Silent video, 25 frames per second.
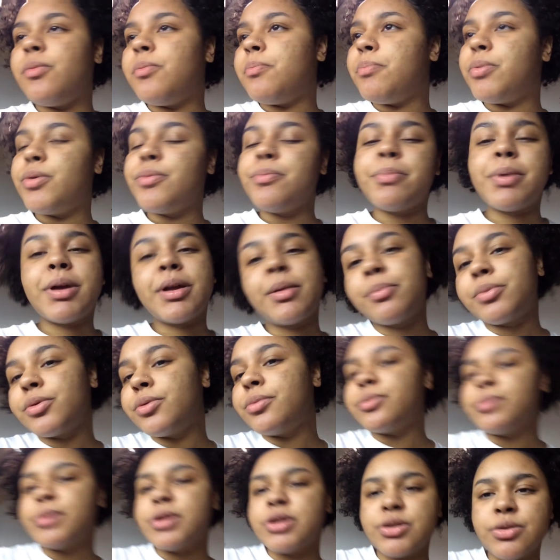Boom, bang,
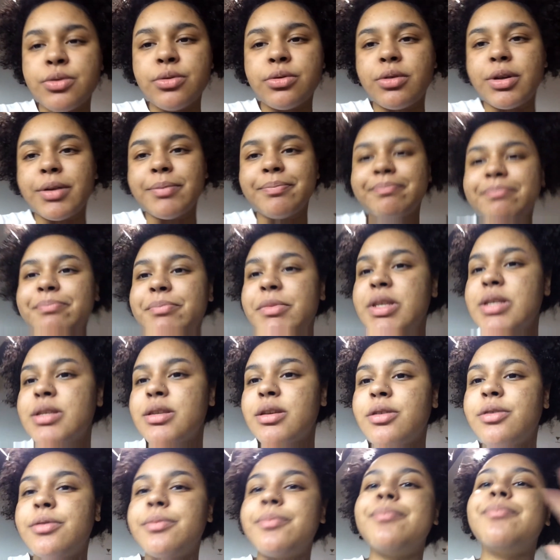boom, 1, 2, 3.
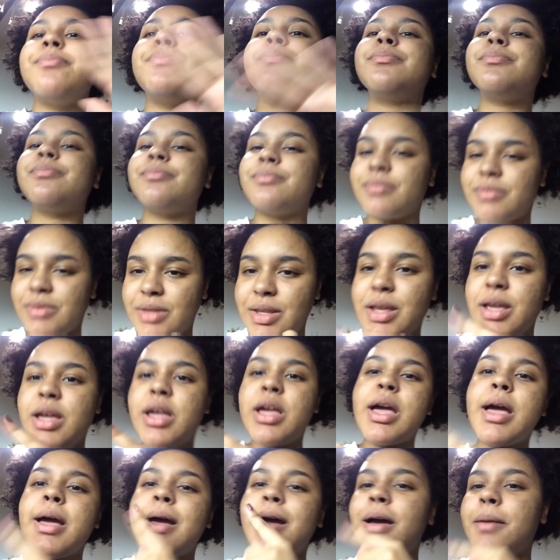So,
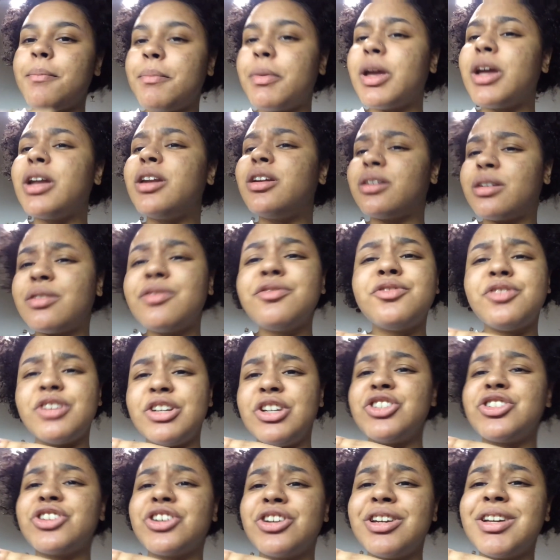I'm gonna
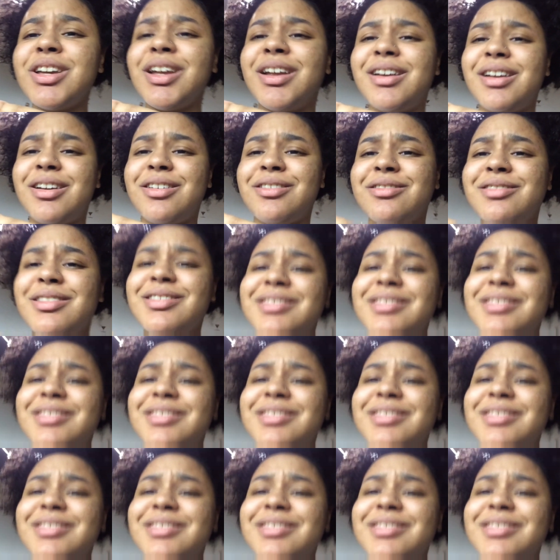finish cooking now.